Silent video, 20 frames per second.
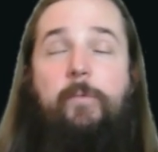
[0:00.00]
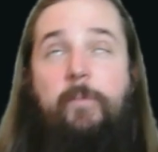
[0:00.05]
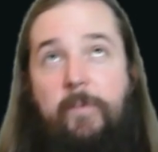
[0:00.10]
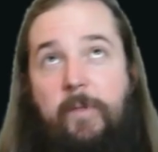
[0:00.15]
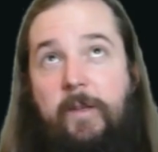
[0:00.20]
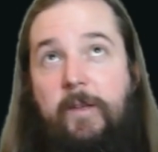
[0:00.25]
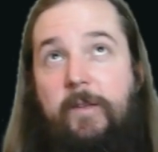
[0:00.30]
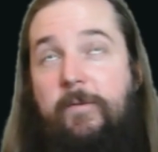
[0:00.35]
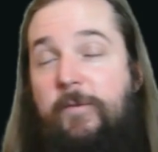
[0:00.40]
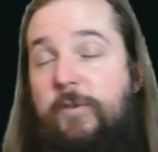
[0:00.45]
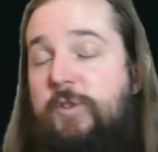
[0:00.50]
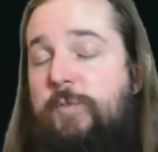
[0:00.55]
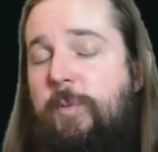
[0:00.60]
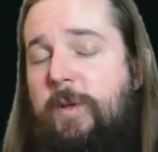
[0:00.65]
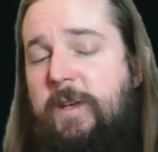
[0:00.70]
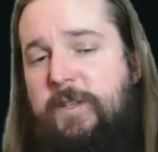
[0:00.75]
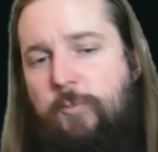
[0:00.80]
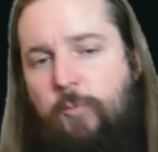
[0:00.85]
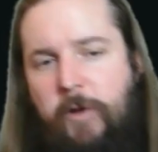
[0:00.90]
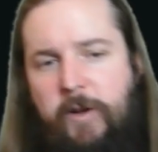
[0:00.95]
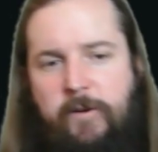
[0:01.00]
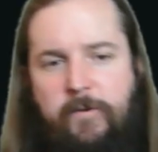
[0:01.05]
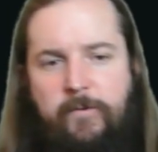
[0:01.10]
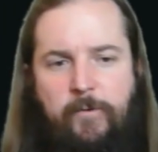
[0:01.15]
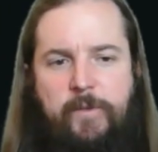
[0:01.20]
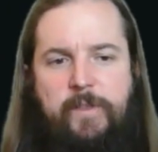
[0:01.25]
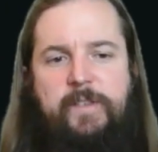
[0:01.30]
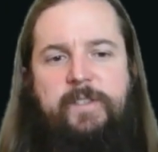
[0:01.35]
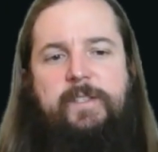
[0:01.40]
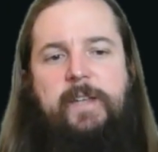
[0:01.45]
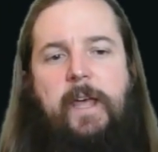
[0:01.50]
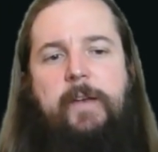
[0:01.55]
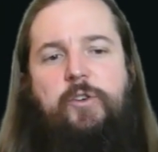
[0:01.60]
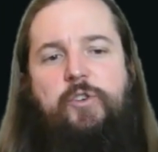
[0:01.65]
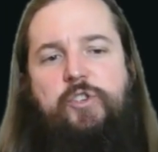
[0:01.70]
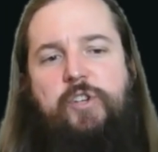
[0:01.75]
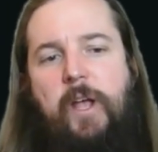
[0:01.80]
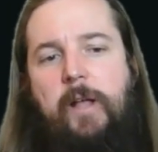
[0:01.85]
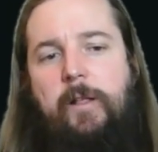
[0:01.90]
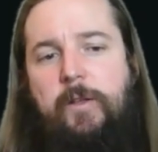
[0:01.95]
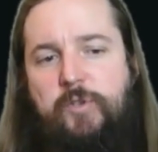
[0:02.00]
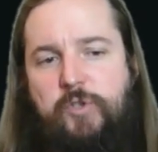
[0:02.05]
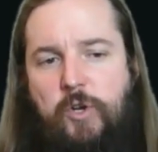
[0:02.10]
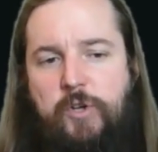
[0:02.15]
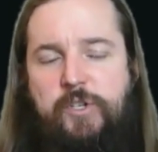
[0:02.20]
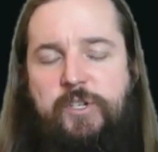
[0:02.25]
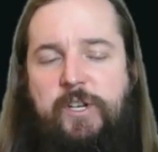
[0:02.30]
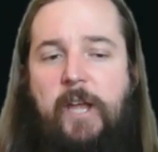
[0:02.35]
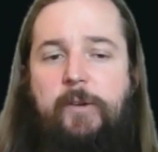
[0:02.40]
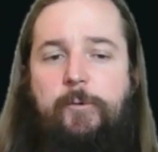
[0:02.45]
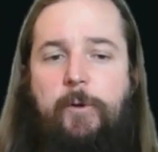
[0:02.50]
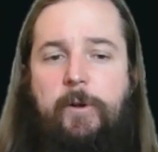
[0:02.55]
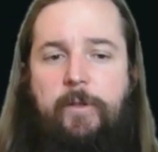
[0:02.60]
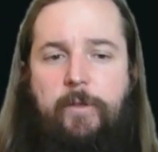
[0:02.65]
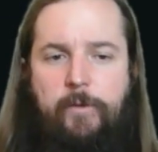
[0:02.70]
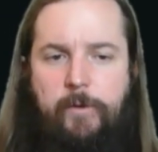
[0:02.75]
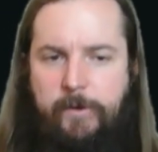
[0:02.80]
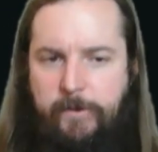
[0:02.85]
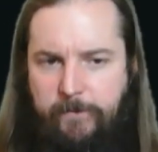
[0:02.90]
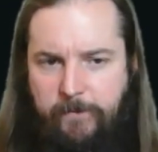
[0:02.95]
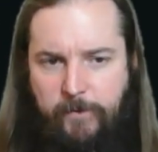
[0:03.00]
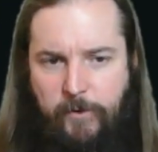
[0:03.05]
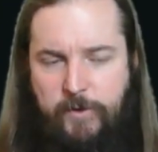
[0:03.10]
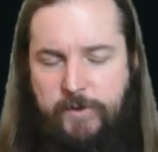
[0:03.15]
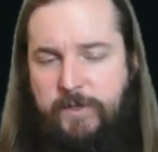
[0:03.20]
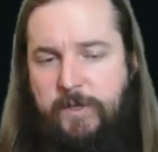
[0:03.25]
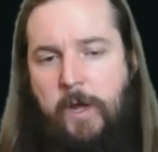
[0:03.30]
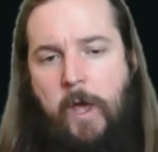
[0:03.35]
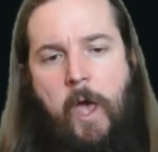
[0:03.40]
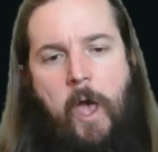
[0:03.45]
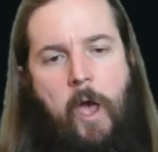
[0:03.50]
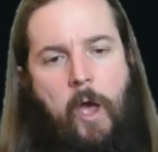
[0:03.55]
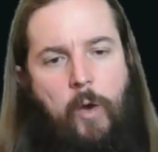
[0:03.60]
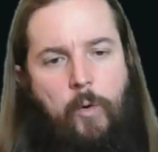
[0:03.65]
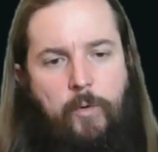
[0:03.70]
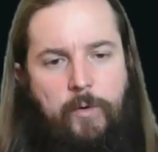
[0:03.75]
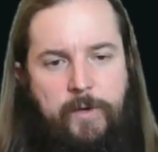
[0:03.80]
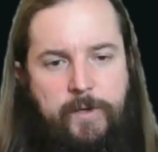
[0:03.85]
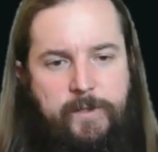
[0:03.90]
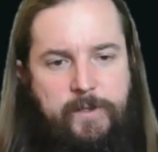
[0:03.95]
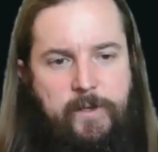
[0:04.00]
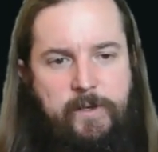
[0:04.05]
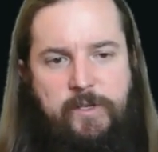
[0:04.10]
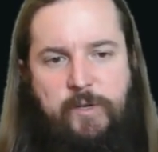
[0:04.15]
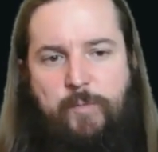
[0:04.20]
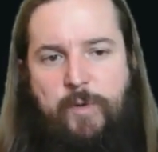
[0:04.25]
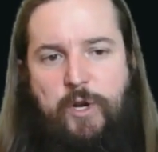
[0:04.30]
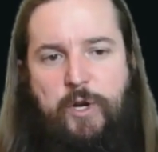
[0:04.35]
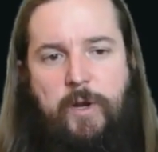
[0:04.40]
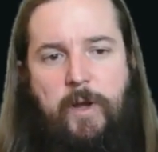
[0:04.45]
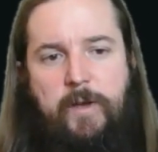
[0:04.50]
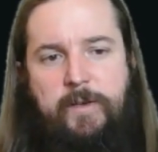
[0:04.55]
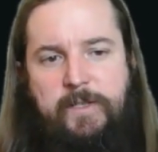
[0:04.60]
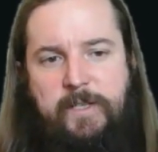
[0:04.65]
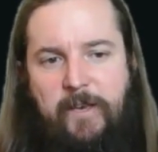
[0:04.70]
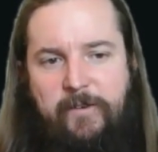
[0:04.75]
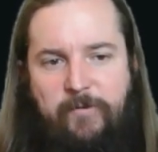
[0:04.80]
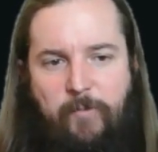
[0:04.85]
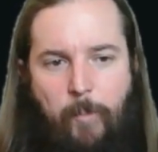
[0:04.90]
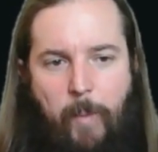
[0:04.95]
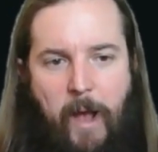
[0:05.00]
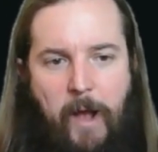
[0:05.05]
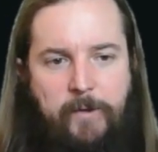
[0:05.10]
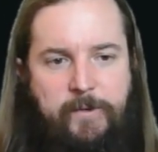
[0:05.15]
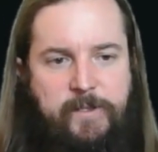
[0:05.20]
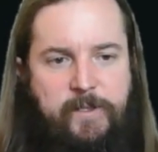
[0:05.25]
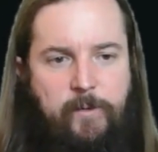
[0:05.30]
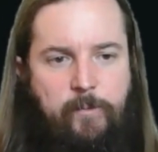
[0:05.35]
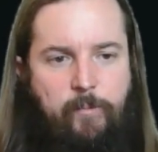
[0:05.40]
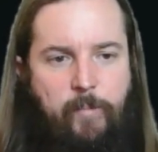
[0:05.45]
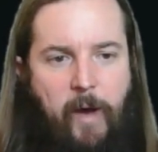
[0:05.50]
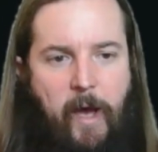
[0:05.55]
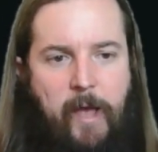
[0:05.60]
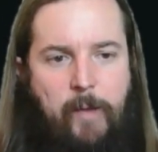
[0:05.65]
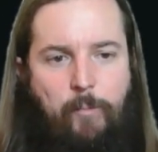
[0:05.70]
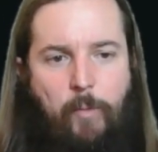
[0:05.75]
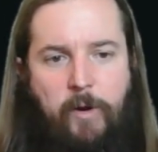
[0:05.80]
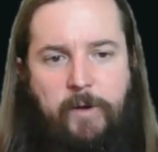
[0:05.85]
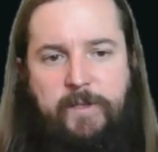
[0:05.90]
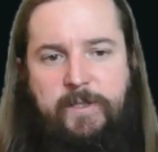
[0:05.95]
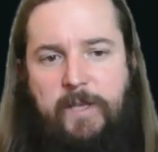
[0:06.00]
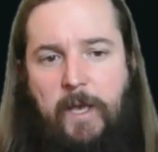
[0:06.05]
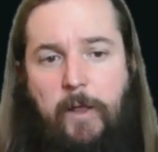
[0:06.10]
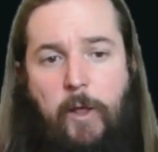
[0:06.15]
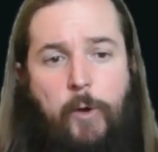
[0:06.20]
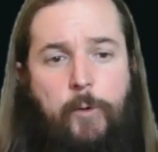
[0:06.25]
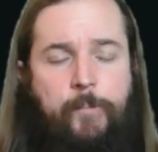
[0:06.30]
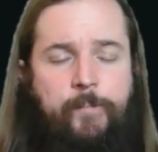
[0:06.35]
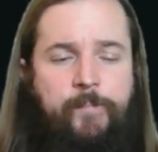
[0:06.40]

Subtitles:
the first place winner for the standard challenge on January 31st was Dimir Self-Bounce by Marcello.